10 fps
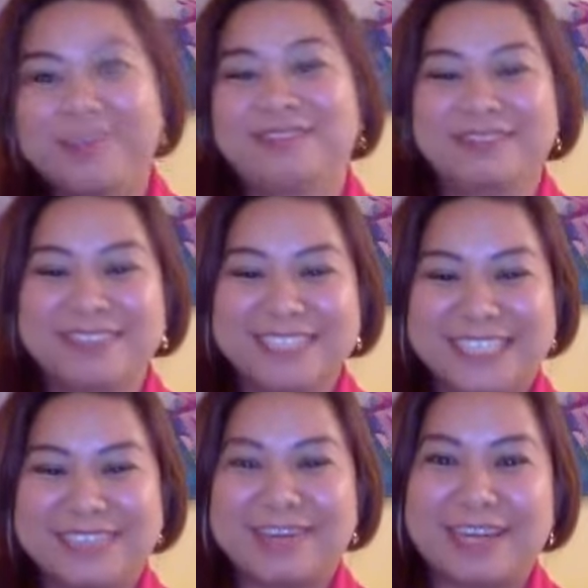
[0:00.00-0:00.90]

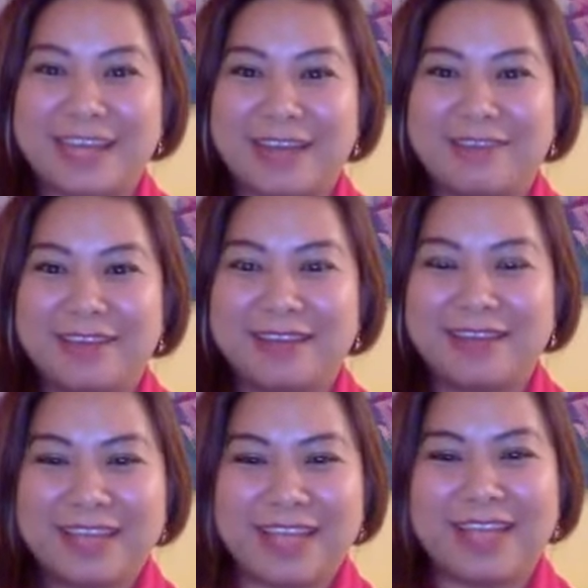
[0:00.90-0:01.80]
right now,
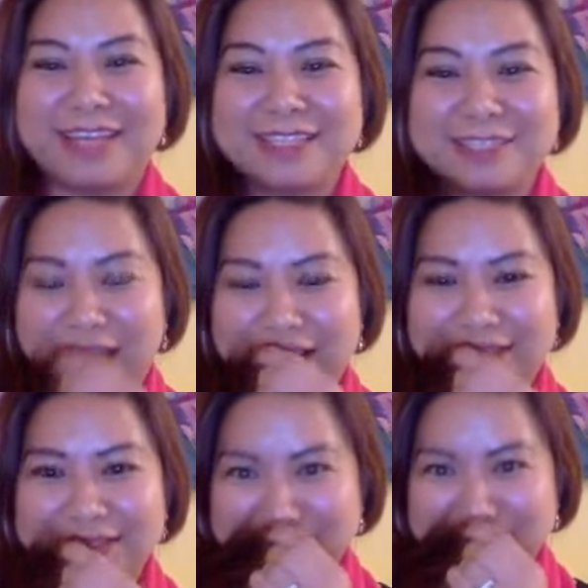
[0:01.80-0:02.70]
and it's
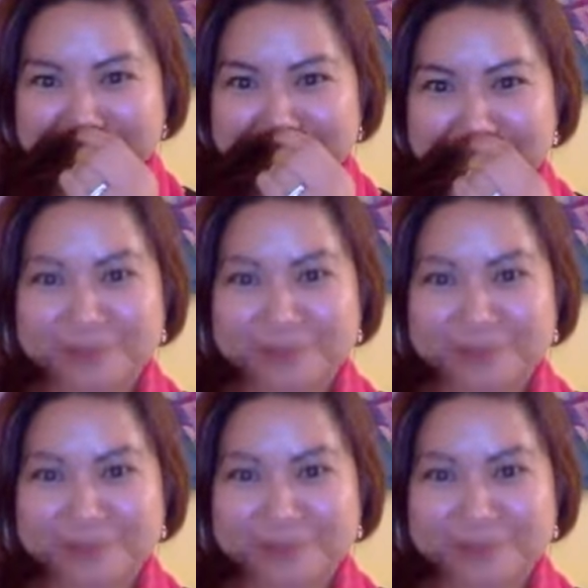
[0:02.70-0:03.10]
nice.